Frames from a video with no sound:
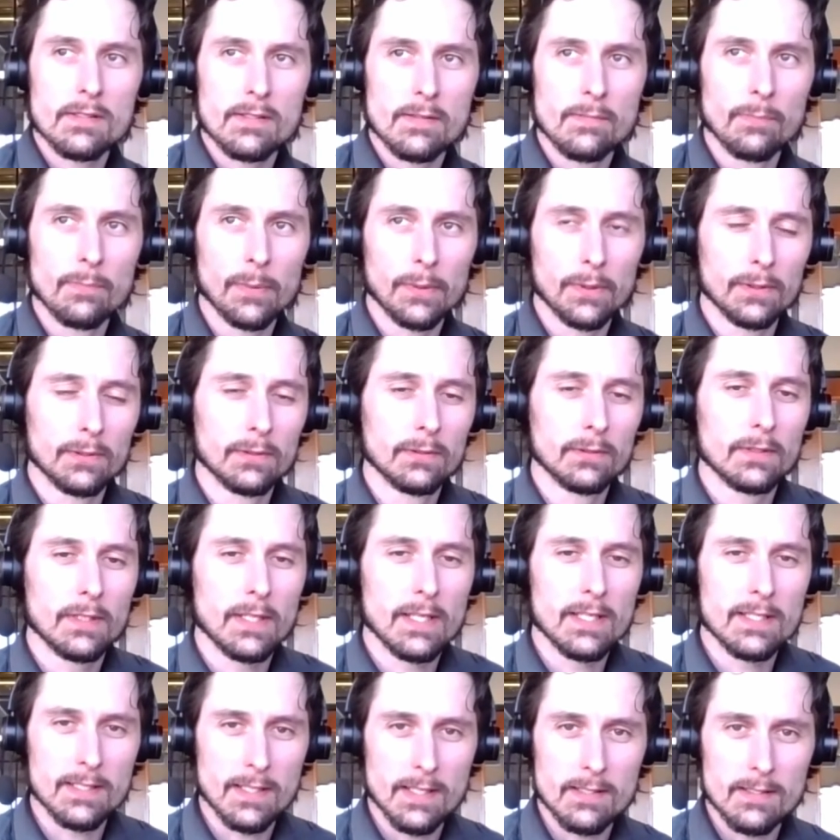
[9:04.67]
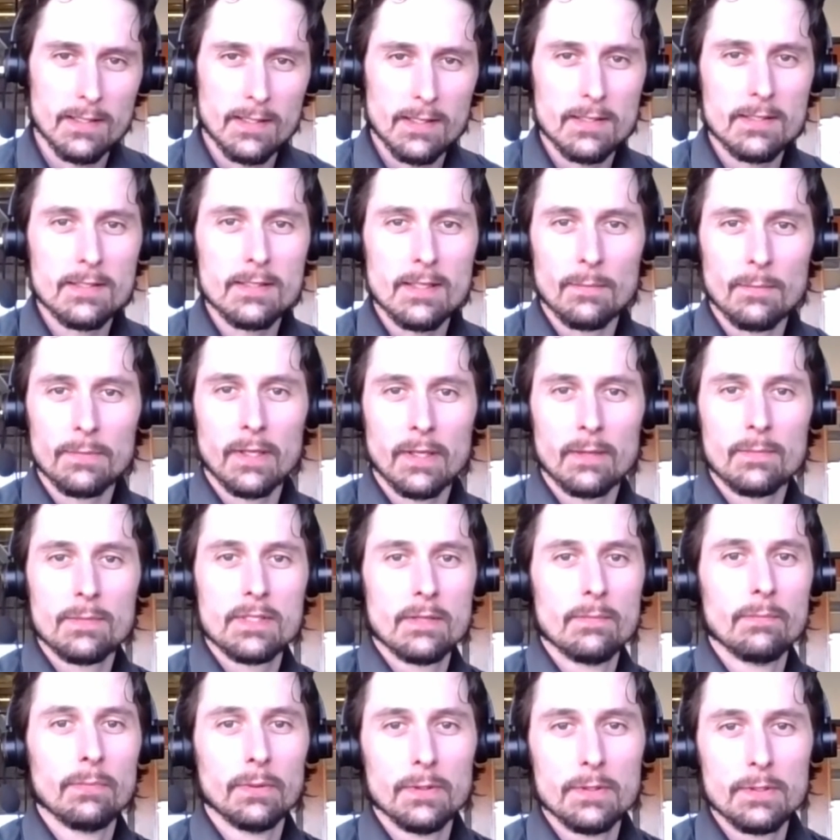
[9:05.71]
simple is easy, and sometimes
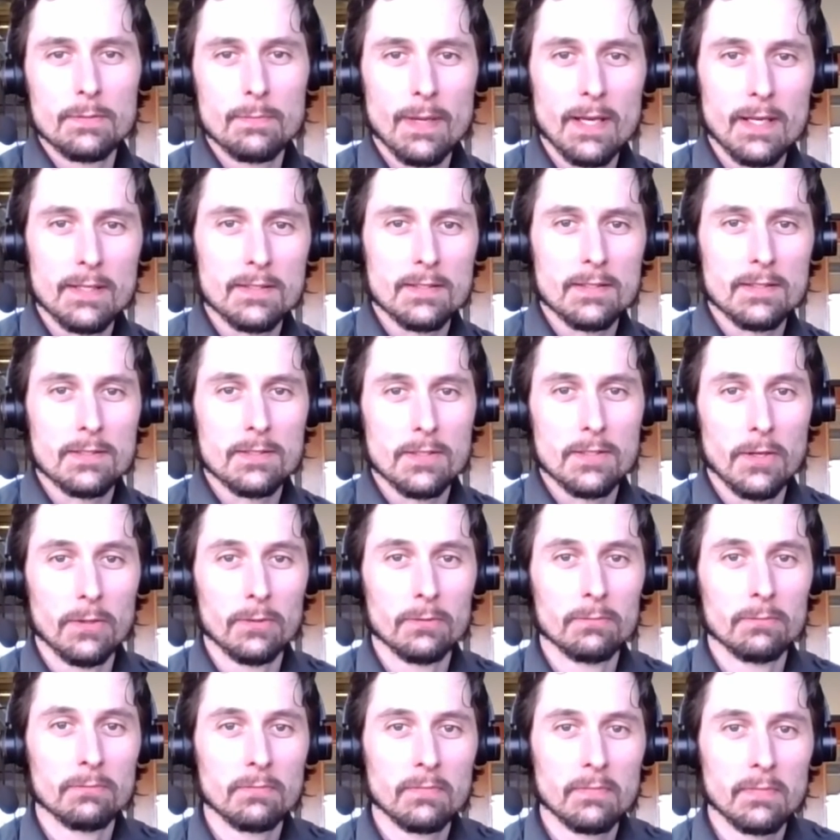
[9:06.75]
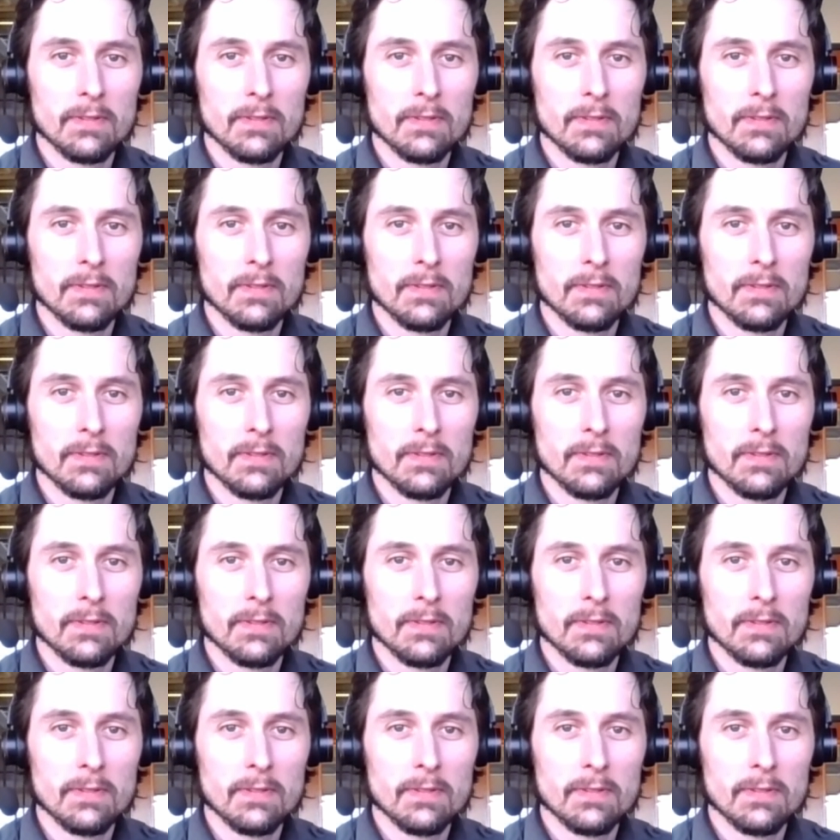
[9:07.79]
simple is best. So,